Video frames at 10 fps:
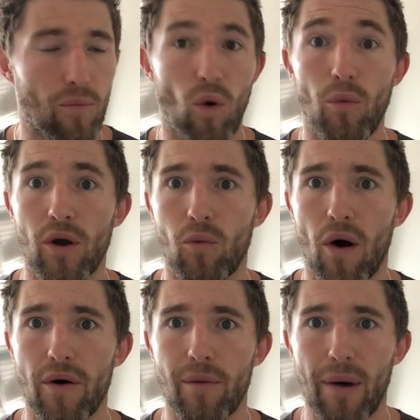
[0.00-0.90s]
what we were
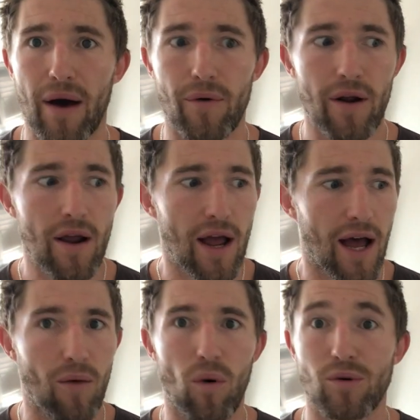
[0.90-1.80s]
worried about,
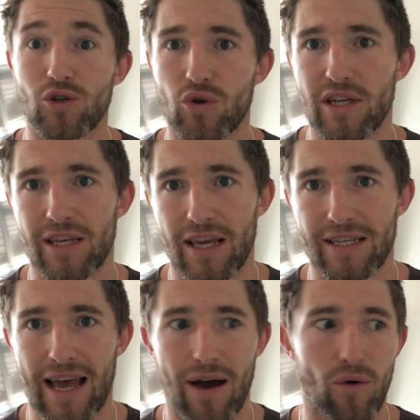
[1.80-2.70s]
what was stressing
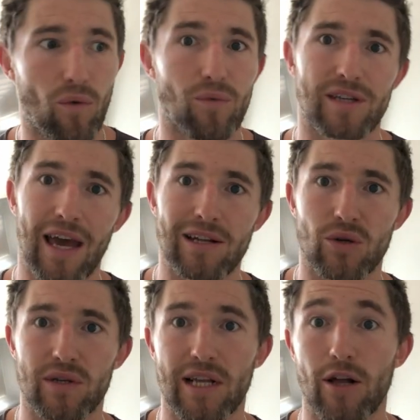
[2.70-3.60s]
us out, what was getting
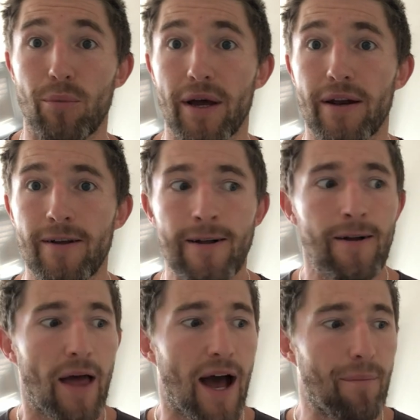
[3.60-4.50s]
to us a little bit.
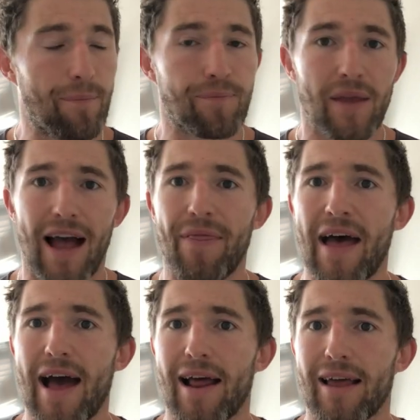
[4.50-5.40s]
And
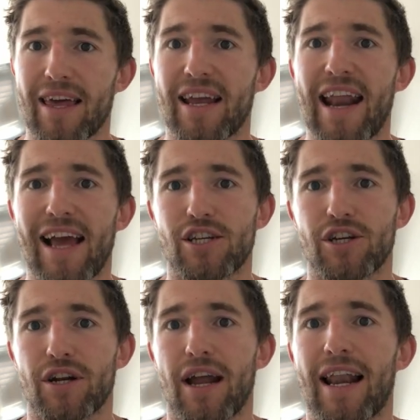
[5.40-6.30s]
that
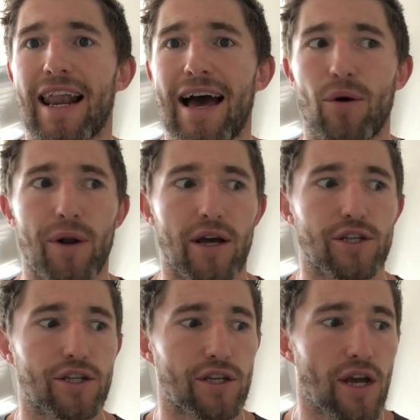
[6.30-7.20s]
connection allowed
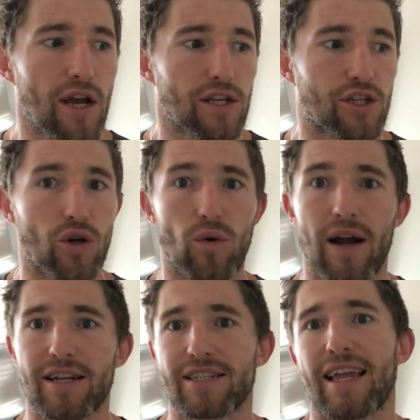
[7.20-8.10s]
us to
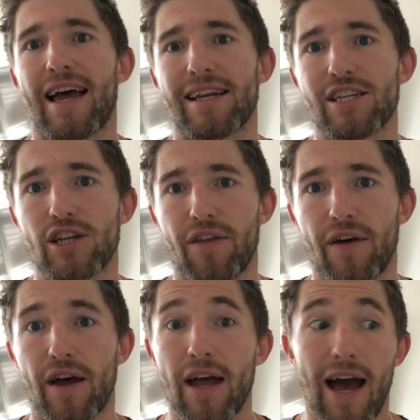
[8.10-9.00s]
understand each
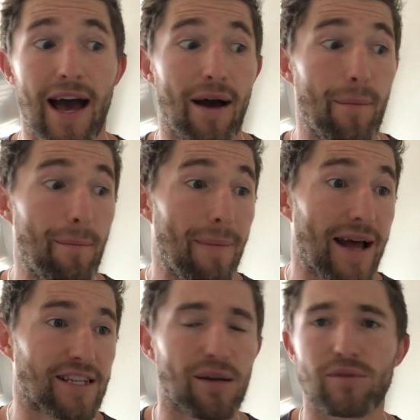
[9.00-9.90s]
other.
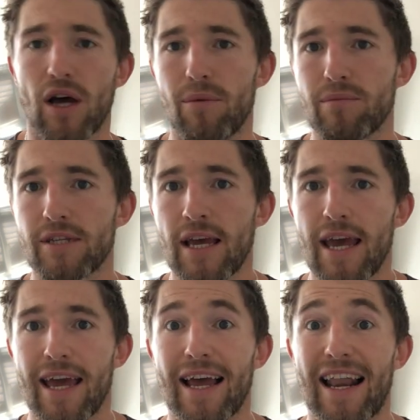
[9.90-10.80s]
And sometimes
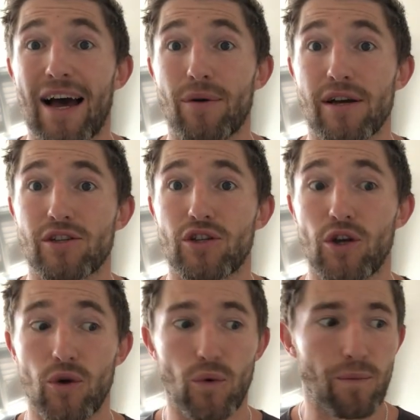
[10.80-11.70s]
it allowed us
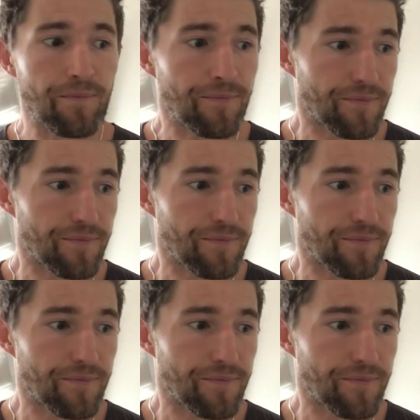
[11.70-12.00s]
to